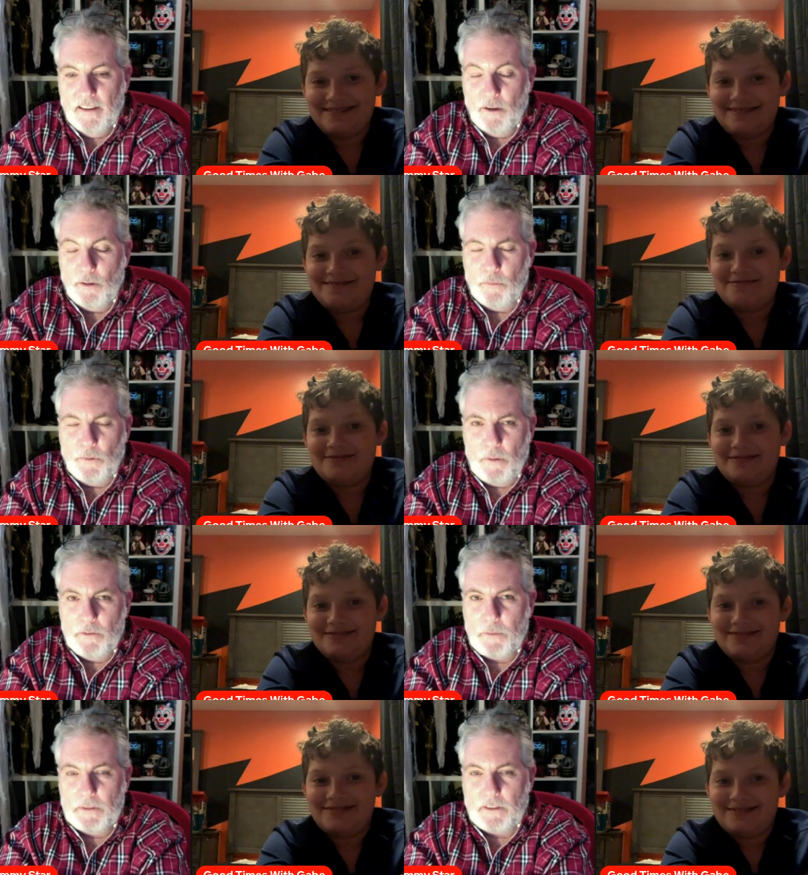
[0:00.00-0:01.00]
Speaker 1: Oh,
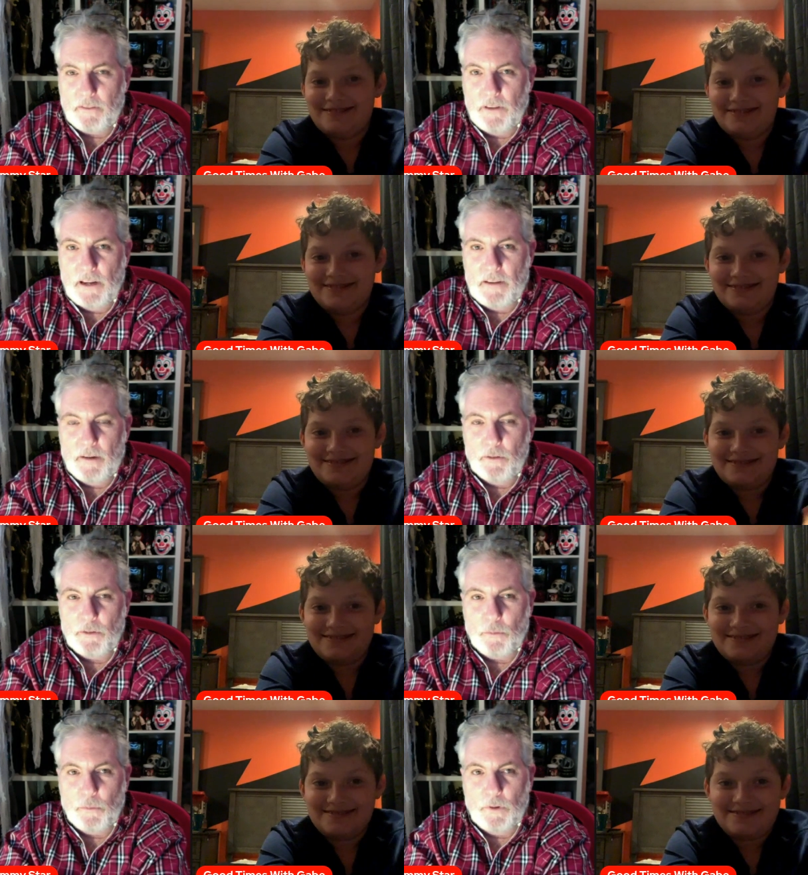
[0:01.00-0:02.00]
Ron spends like five
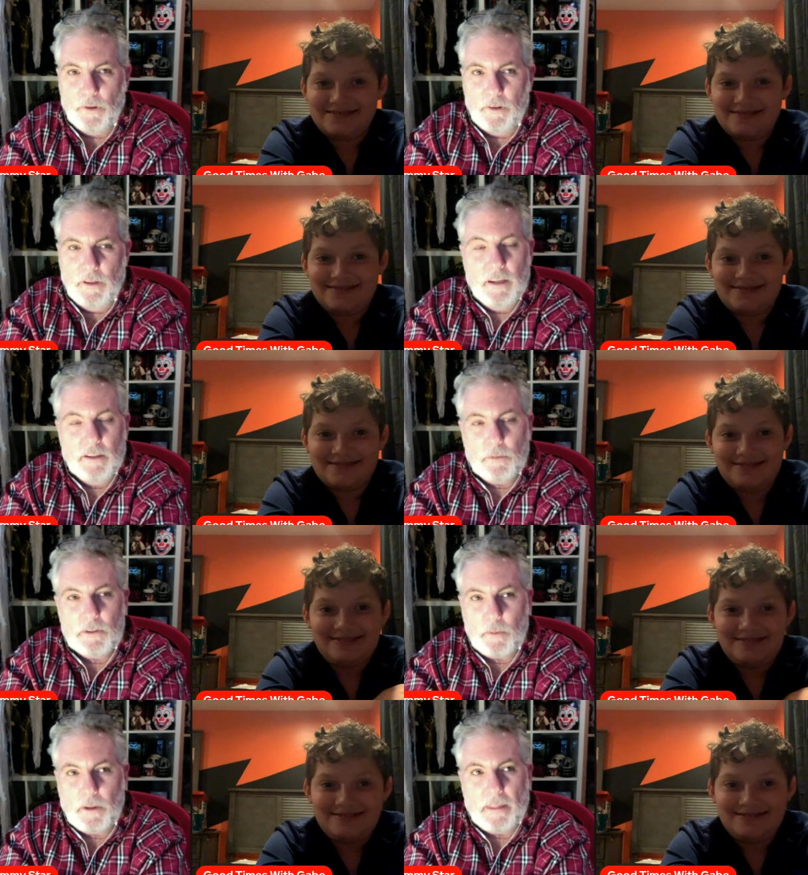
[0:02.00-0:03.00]
hours. A, yeah, he
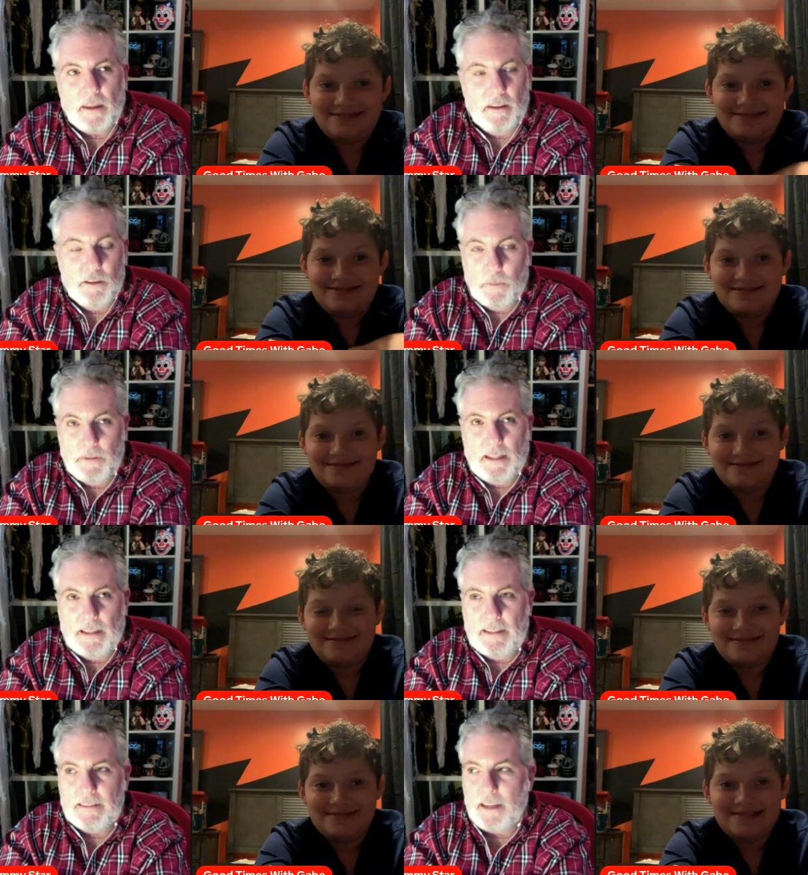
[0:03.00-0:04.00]
spends about that. He spent
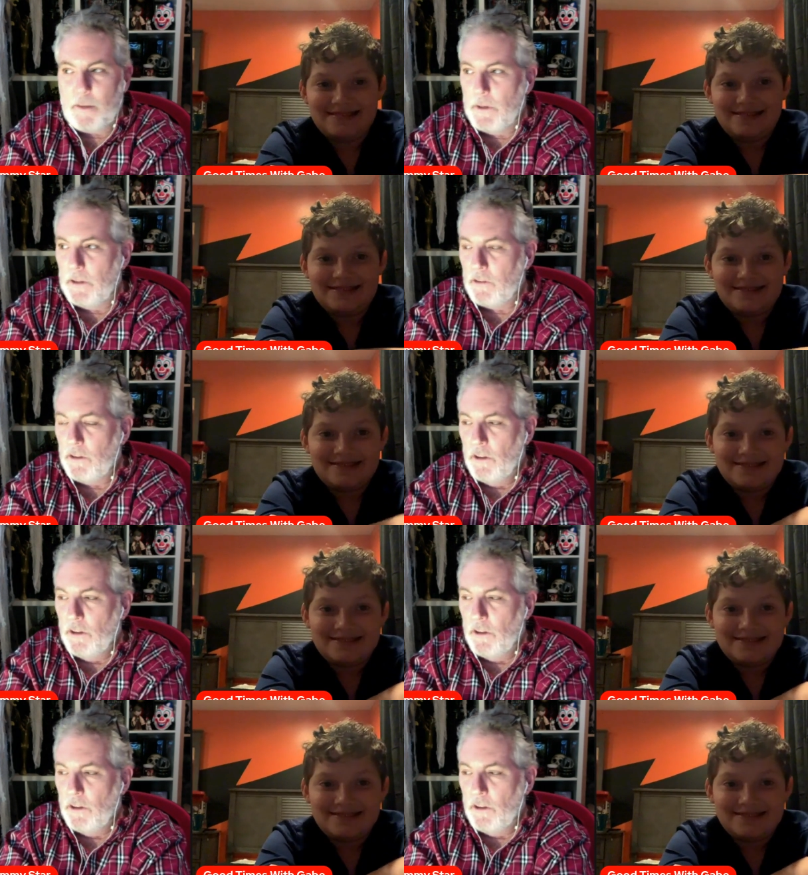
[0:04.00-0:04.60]
at least that much.